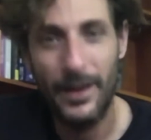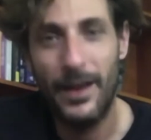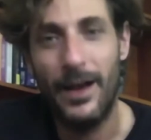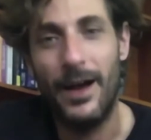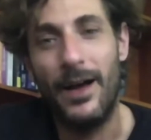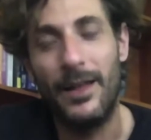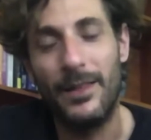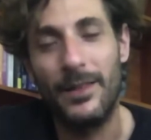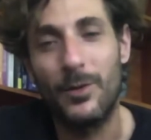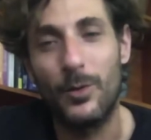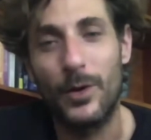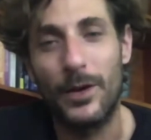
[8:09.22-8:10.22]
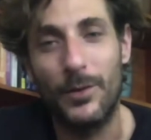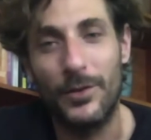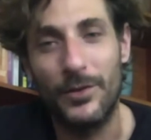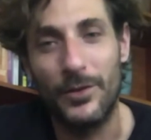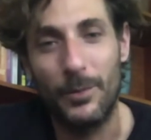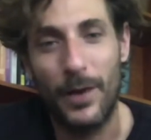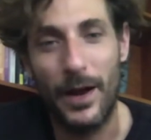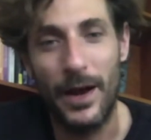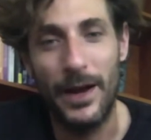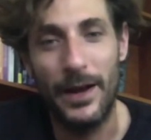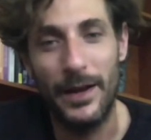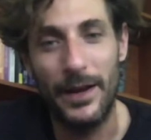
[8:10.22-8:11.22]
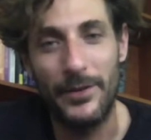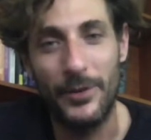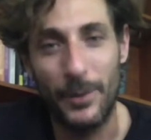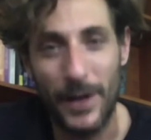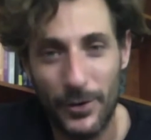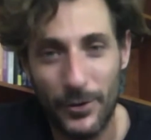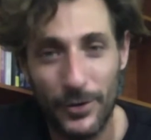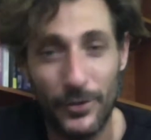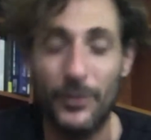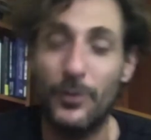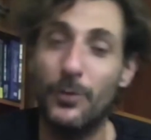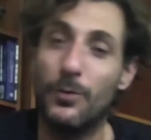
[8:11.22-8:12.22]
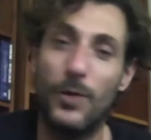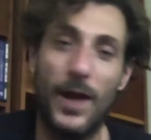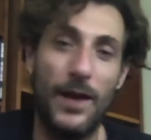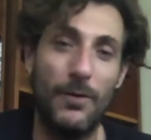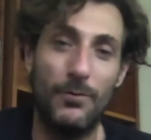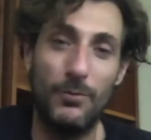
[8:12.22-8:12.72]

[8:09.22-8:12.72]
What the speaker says: Little Wing, which is by Jimmy Hendrix, also an